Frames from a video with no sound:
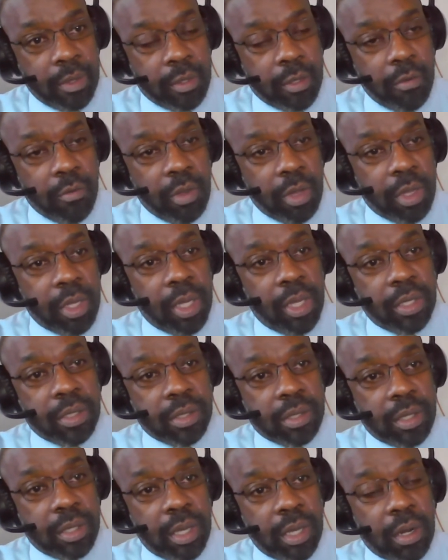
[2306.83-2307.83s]
to
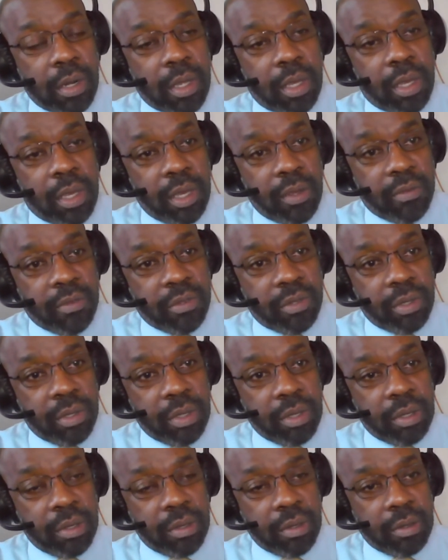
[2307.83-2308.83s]
release their gifts
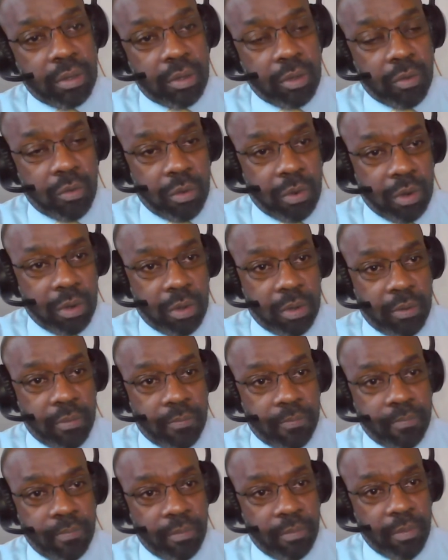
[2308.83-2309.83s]
to the world,
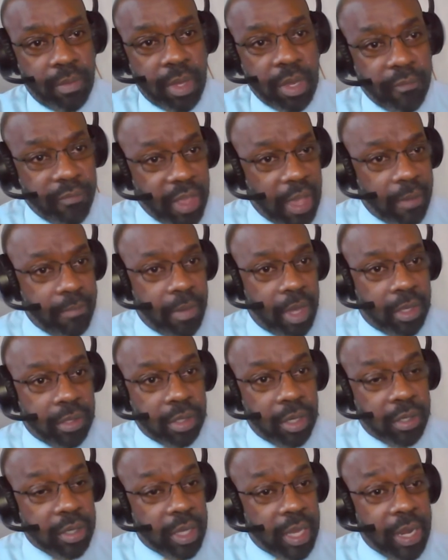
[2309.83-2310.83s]
if that makes
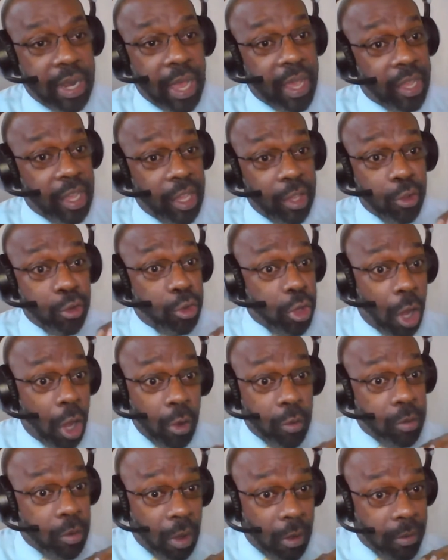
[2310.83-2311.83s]
sense. And you
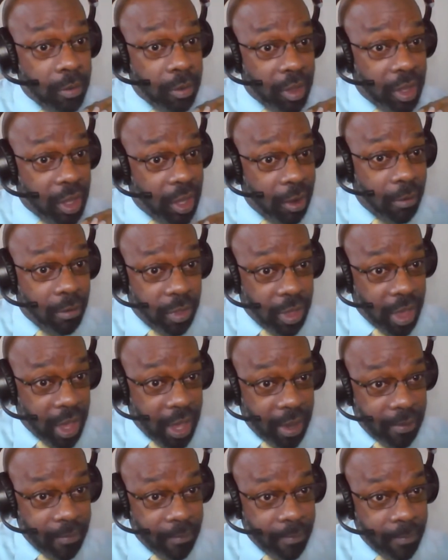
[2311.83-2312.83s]
don't hear
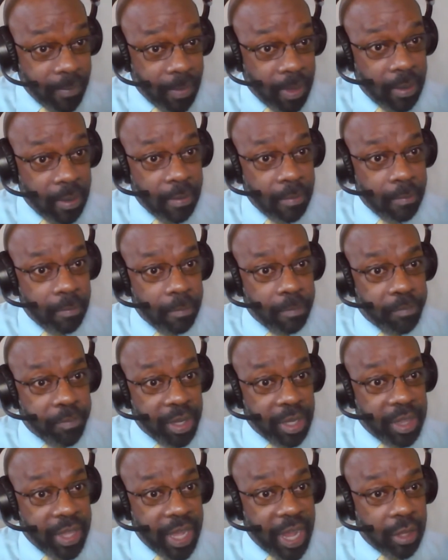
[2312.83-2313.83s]
that, but
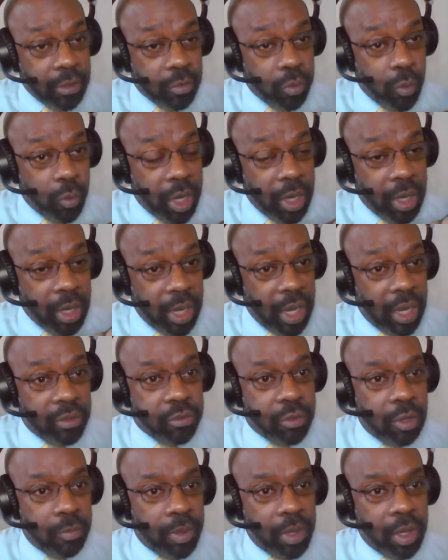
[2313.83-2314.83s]
mm-hmm. that's what
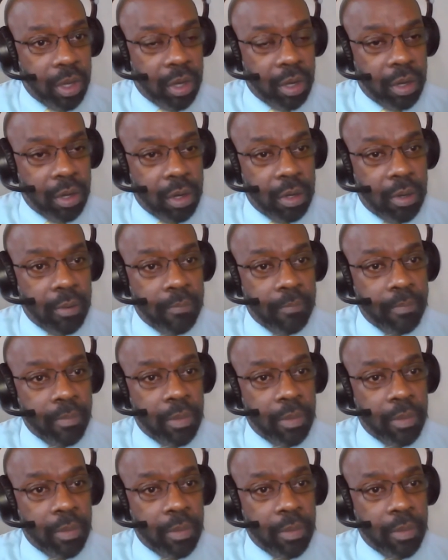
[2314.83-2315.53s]
needs to be heard